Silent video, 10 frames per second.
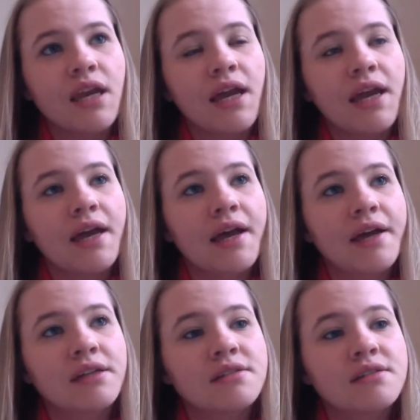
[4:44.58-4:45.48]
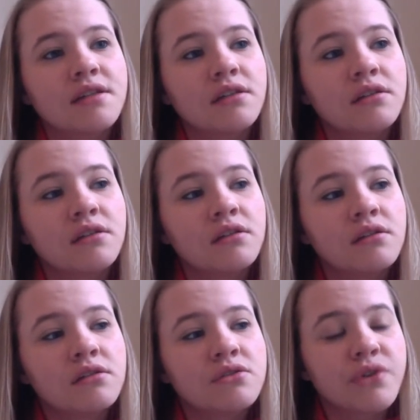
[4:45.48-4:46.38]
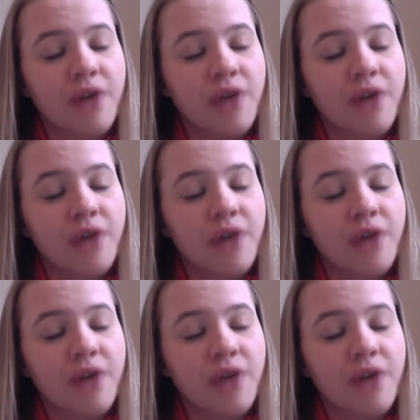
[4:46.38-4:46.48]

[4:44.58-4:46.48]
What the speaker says: And so